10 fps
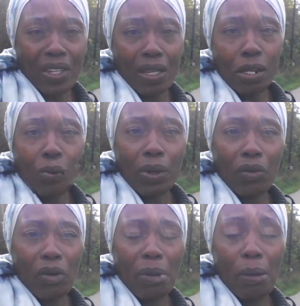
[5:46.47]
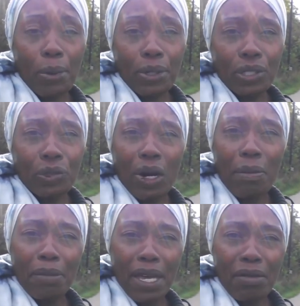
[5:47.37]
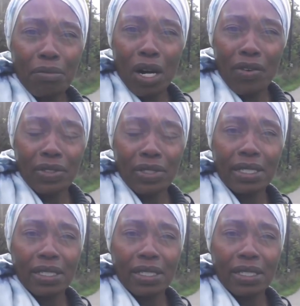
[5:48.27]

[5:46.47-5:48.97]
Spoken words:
So anyway, remember, you are made marvelously.